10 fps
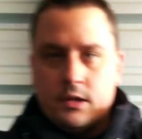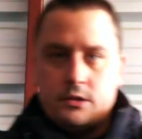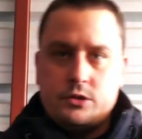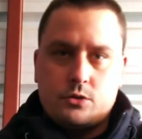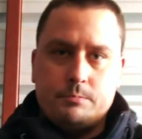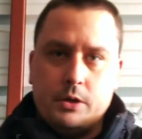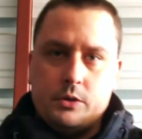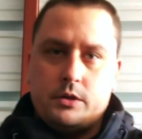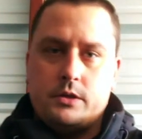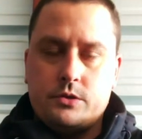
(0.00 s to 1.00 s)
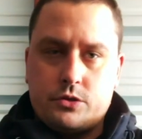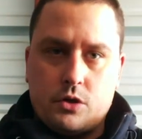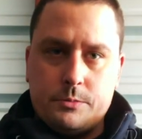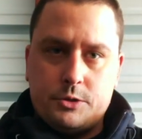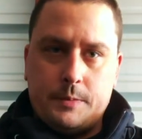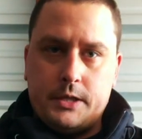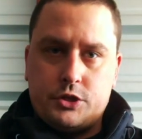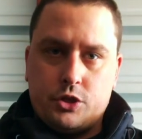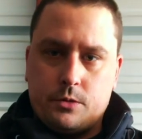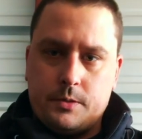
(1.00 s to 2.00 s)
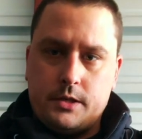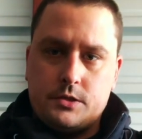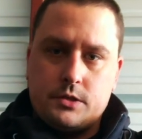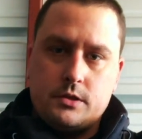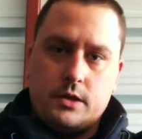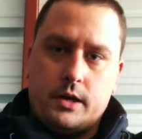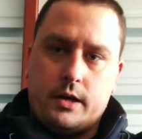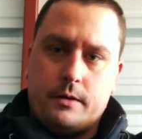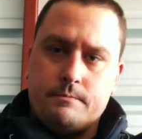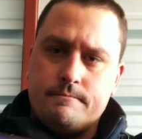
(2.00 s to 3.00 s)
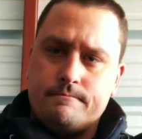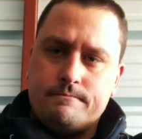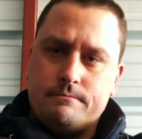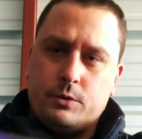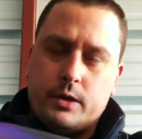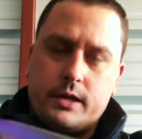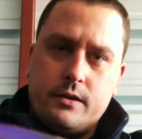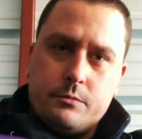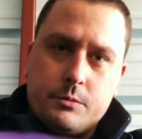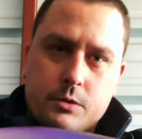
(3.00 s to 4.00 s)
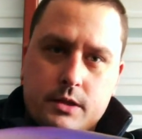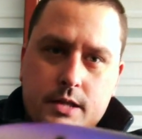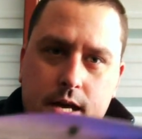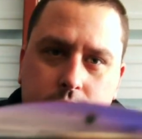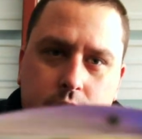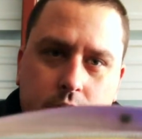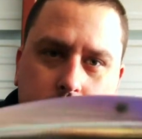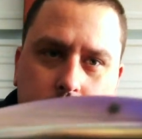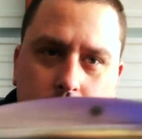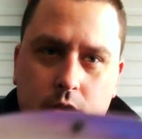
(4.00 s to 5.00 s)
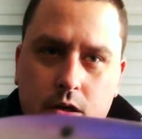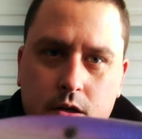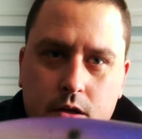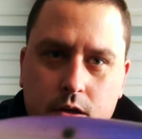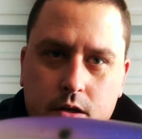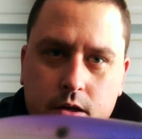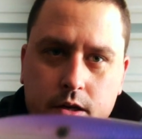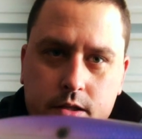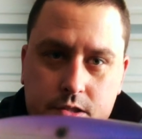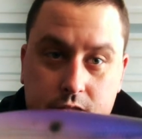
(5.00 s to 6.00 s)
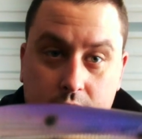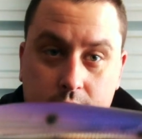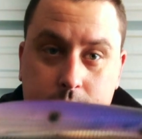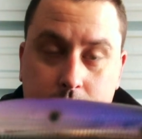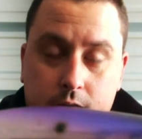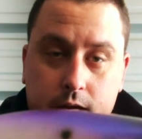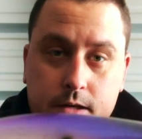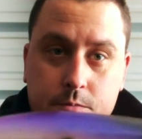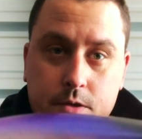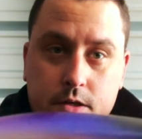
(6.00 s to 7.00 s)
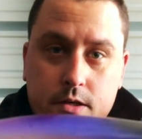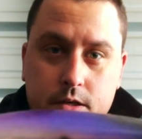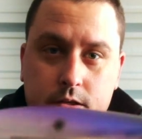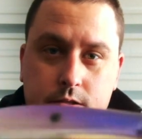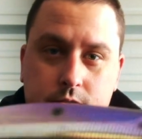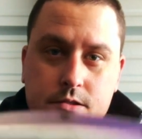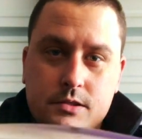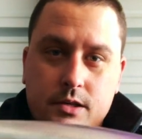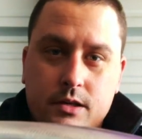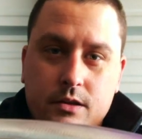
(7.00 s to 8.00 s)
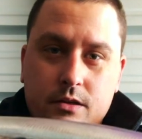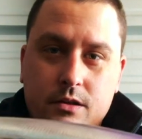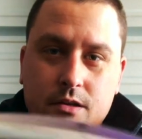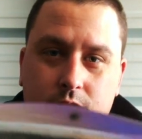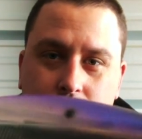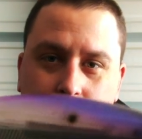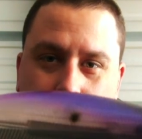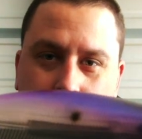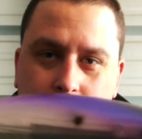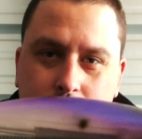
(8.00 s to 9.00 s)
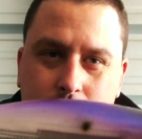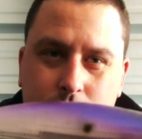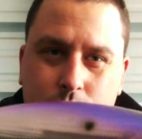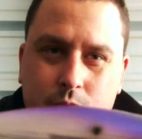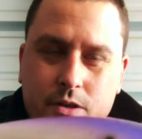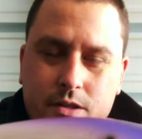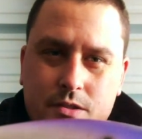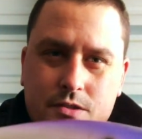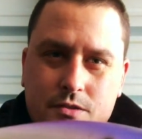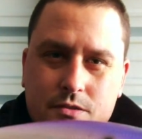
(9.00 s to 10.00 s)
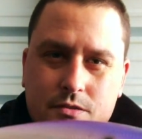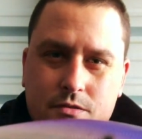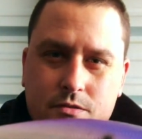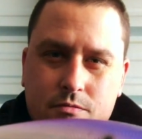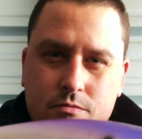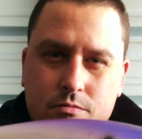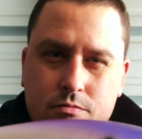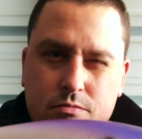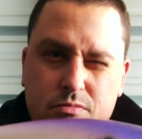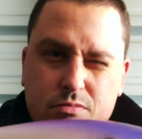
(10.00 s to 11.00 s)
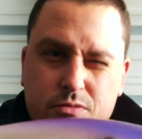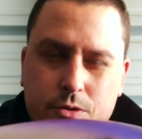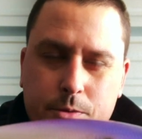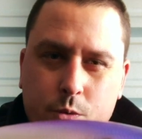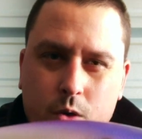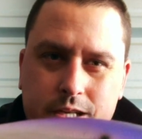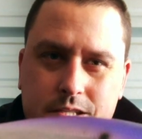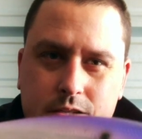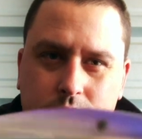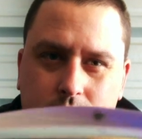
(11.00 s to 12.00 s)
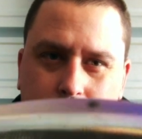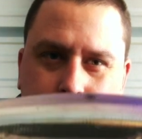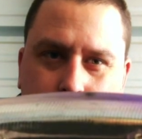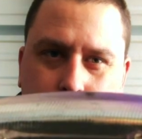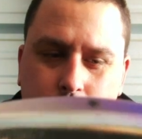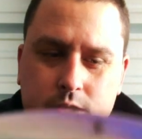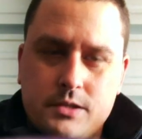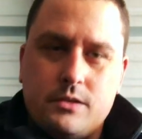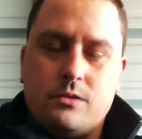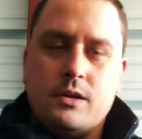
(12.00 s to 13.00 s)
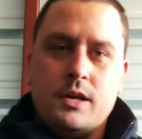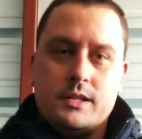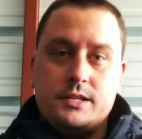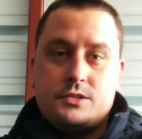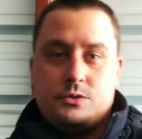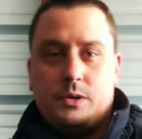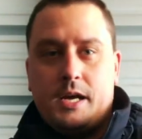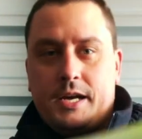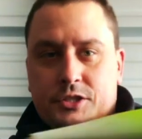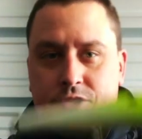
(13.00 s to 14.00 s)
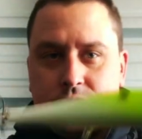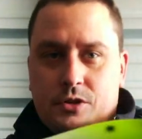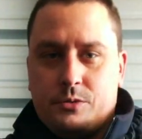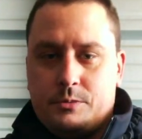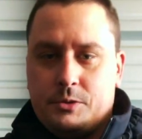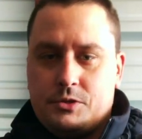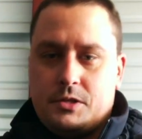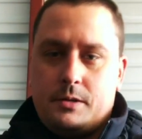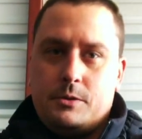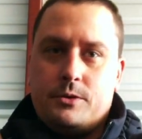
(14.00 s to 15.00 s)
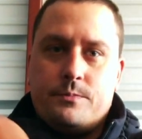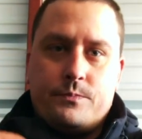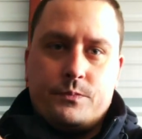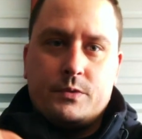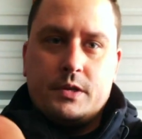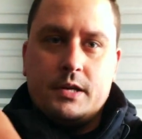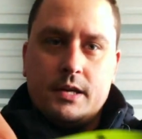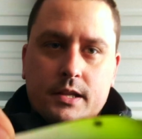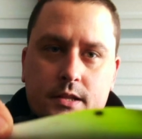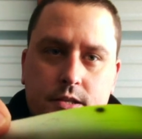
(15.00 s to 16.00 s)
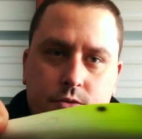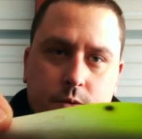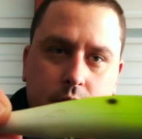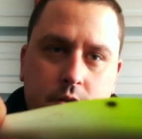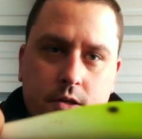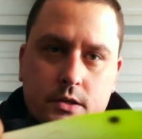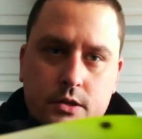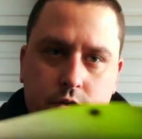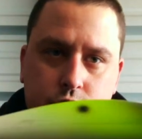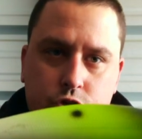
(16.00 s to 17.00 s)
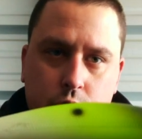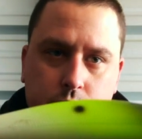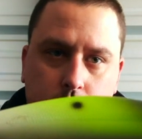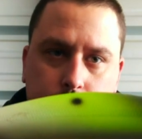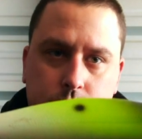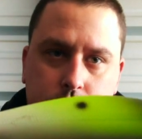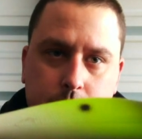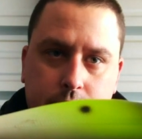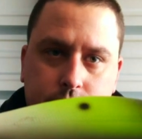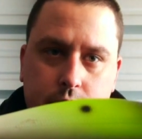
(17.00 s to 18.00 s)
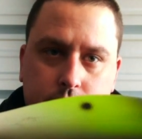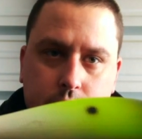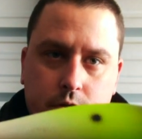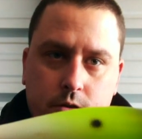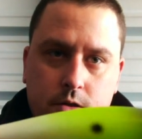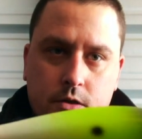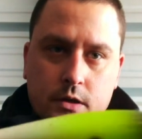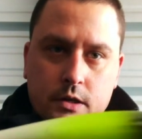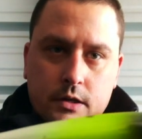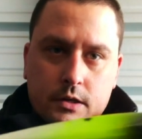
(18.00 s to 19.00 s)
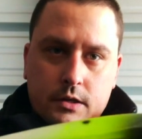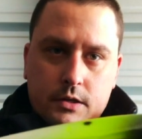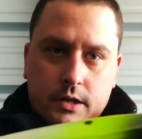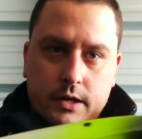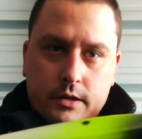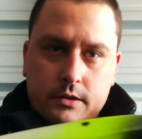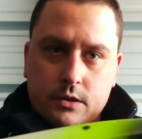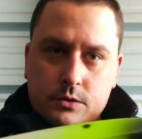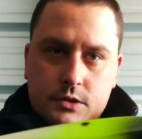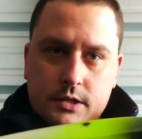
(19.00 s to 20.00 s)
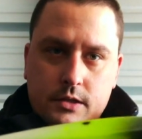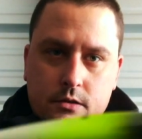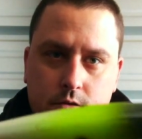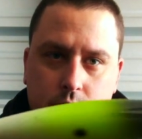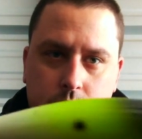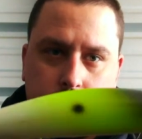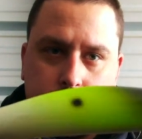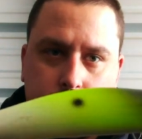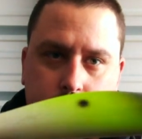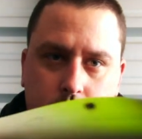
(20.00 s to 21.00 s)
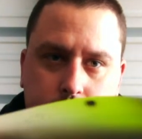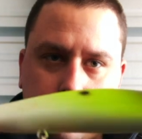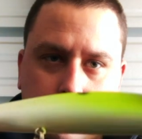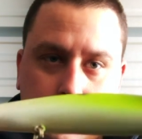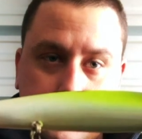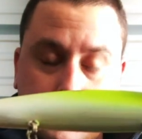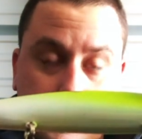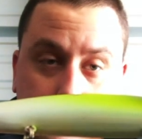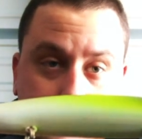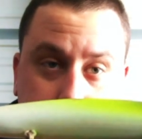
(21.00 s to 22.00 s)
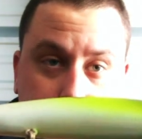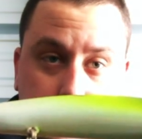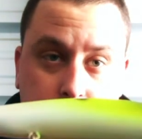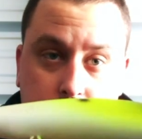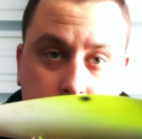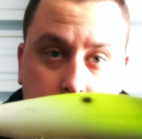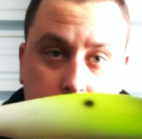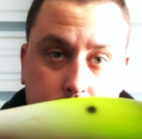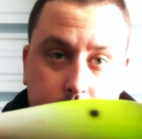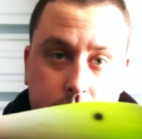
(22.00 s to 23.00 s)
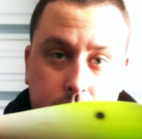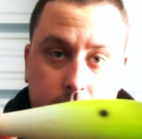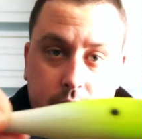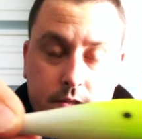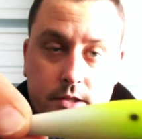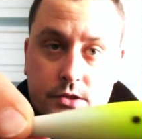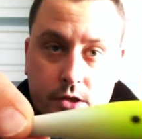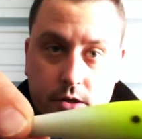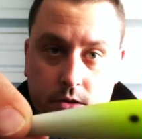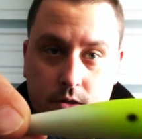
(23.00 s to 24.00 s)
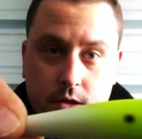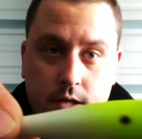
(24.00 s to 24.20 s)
And these are both skirmish baits, jerk baits. Um, boy, I can't remember that color. Uh, this is the AIM 9, but this is, uh, boy, could be whitetail, half chrome whitetail. This is the one I actually start with most of the time, though. This one is Joker. This is my favorite color. Uh, you don't see it around very often. Actually, I haven't seen any other company make this color.